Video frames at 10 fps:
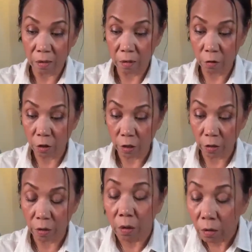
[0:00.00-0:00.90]
Looks
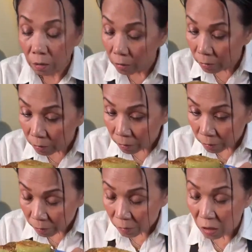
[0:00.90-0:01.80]
good.
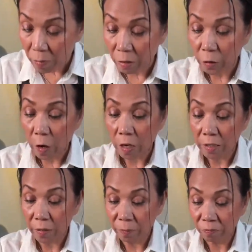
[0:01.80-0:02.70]
It smells so
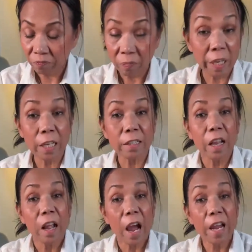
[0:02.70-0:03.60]
awesome because
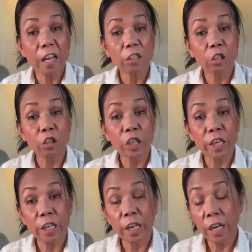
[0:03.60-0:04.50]
I add the
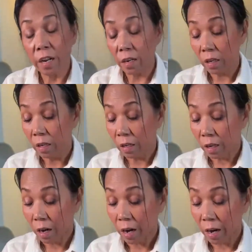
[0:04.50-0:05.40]
coconut in it,
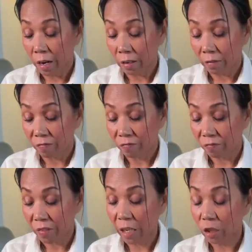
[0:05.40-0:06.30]

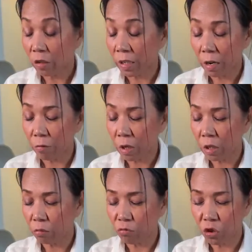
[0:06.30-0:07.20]
and that
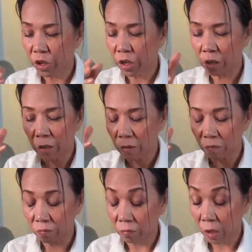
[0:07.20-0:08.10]
coconut really triggered
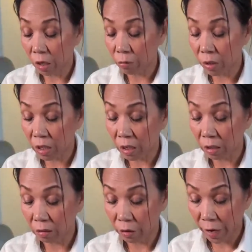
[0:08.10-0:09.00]
it up. It
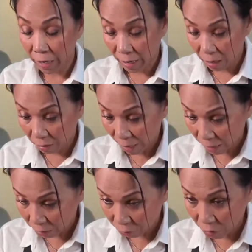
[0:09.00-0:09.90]
really create that
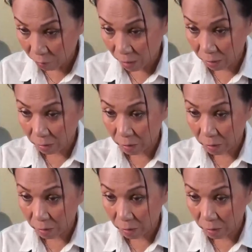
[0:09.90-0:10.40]
nice aroma.